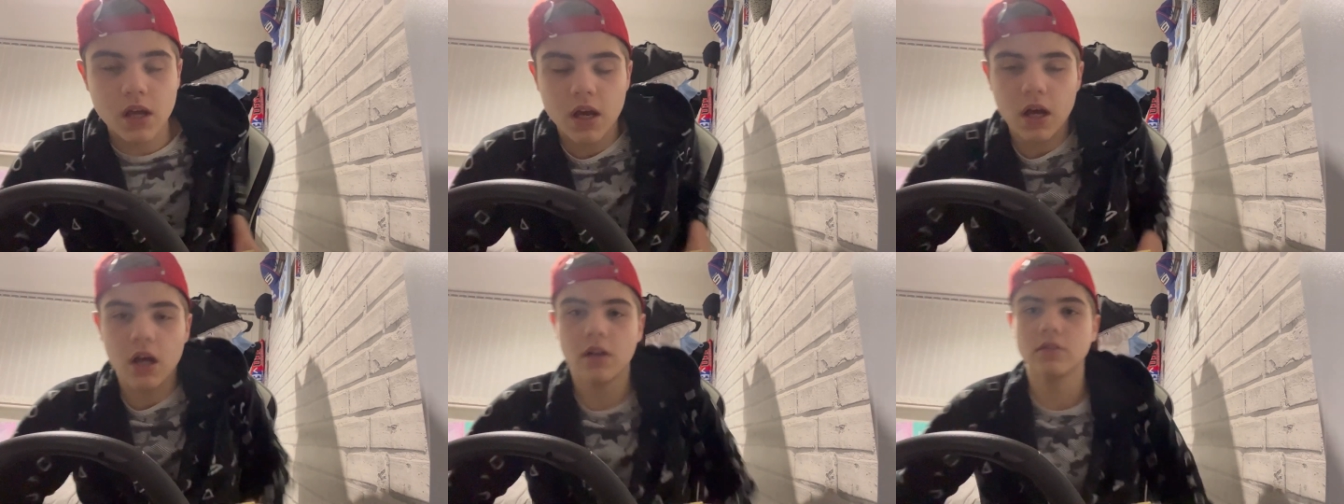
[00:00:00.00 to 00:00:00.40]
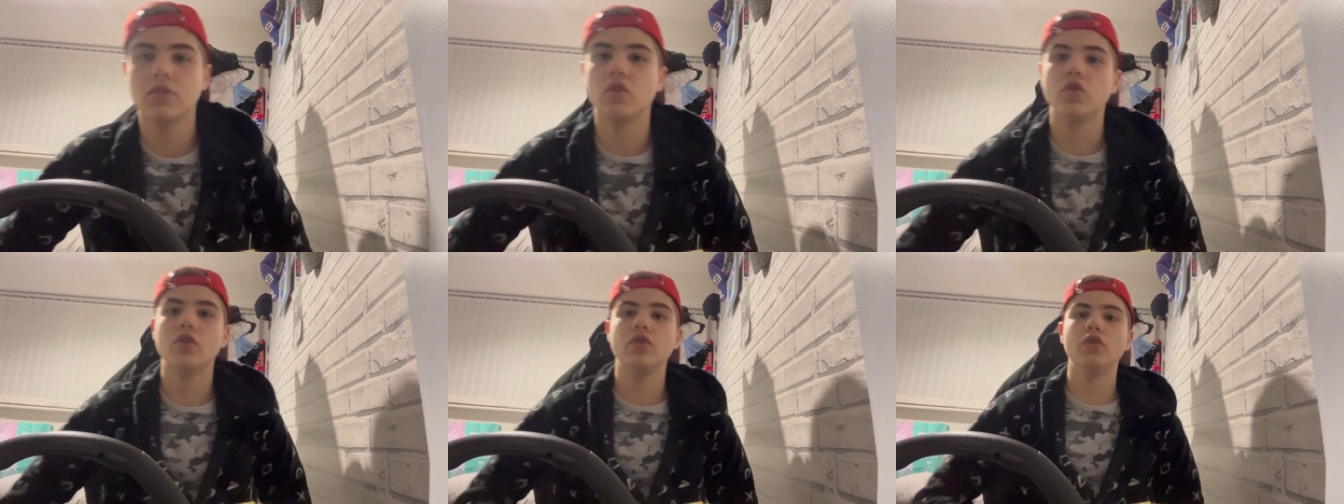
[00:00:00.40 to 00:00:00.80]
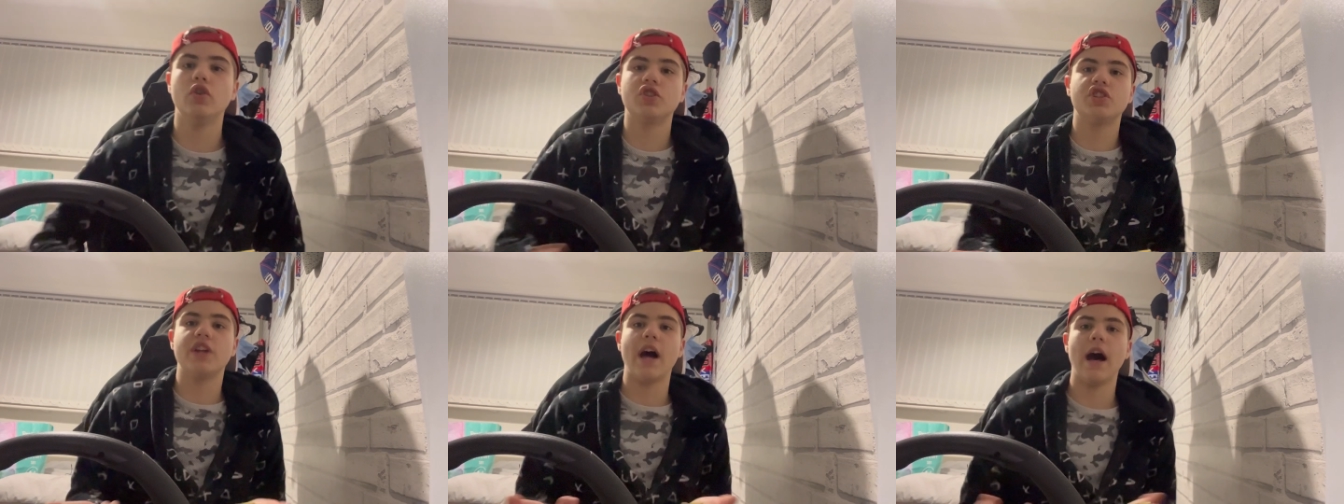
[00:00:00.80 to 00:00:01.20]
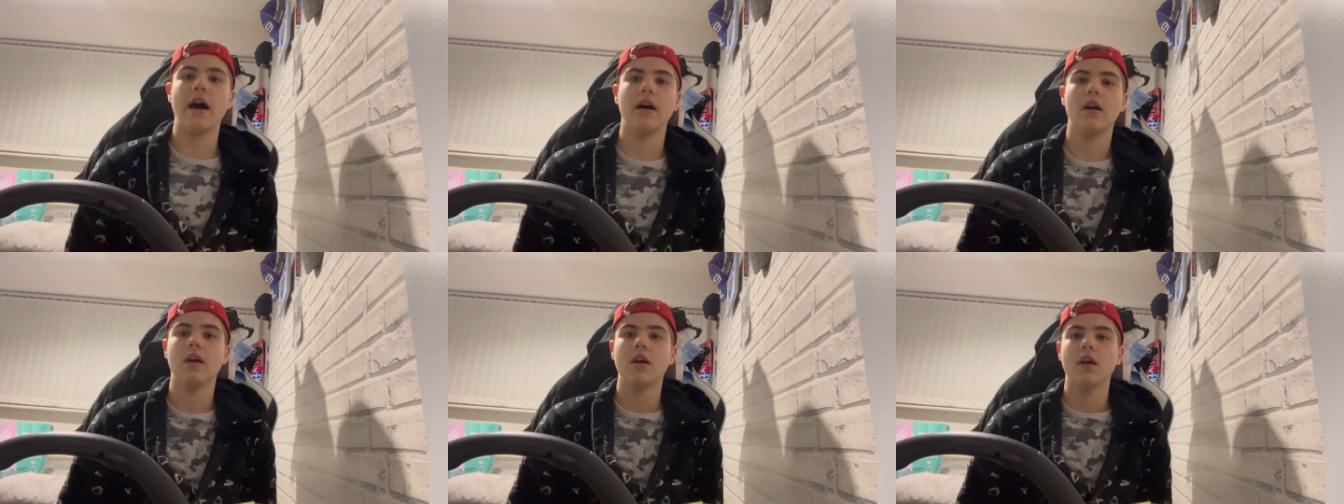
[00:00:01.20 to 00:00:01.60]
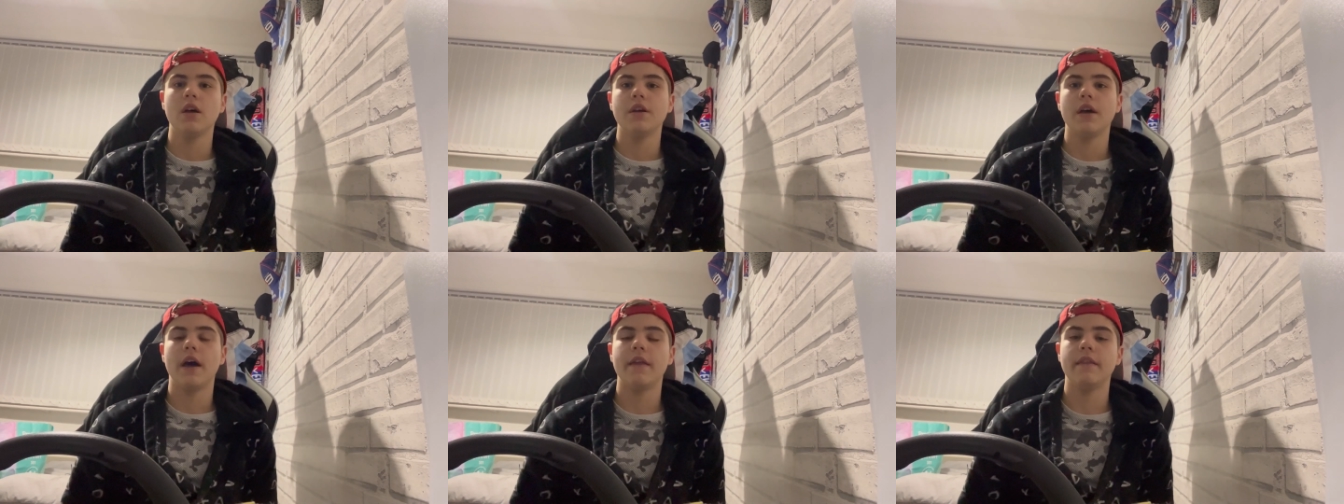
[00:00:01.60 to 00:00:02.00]
I'll nudge that.
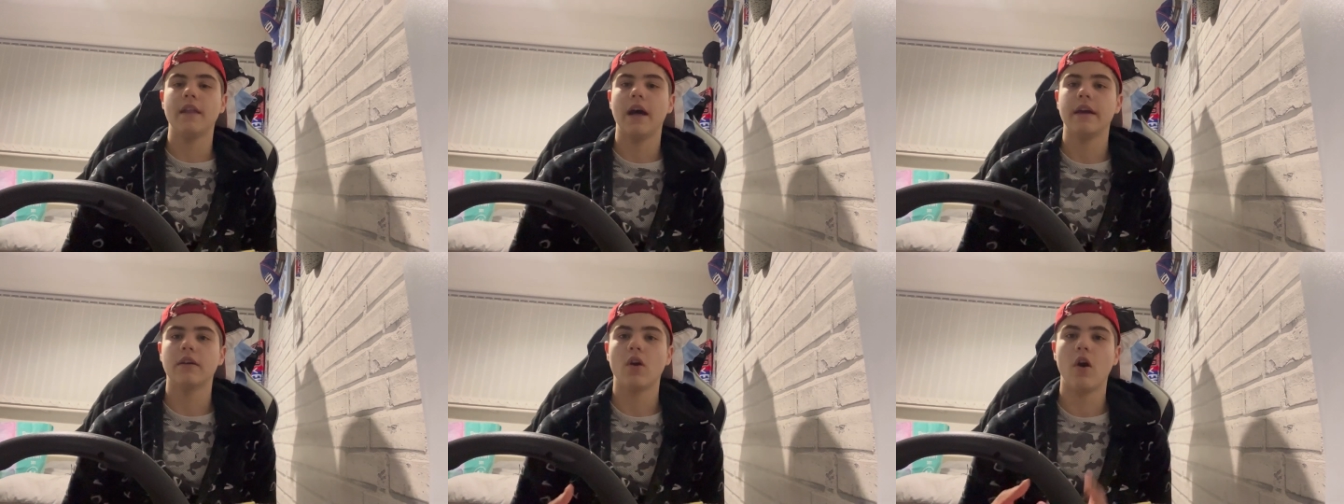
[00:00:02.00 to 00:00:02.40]
And like